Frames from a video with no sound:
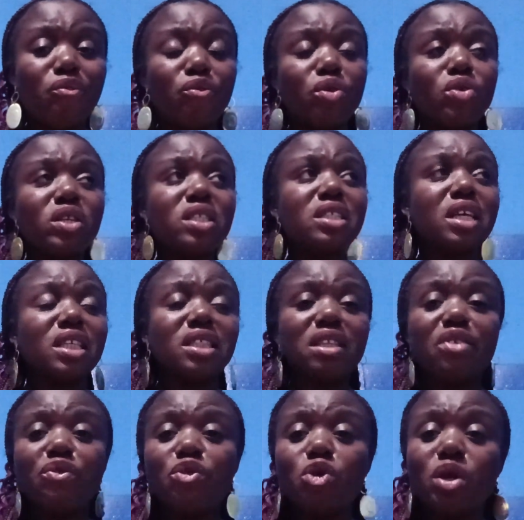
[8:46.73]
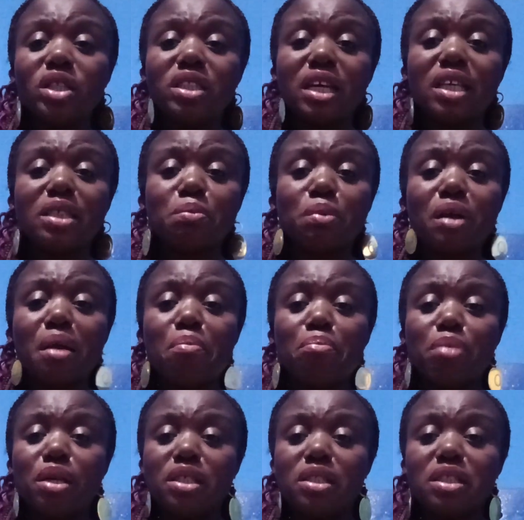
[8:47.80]
For instance, if you're a diaspora
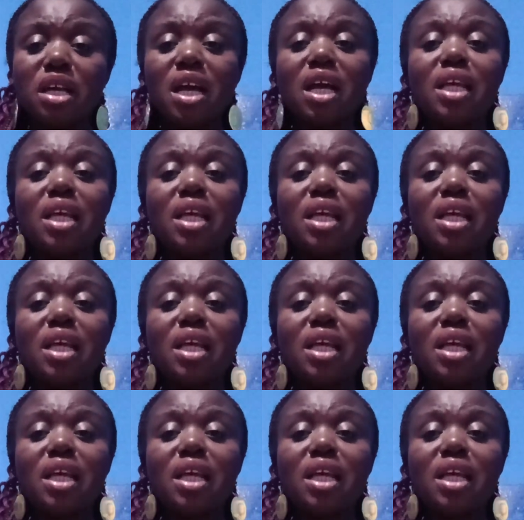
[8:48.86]
base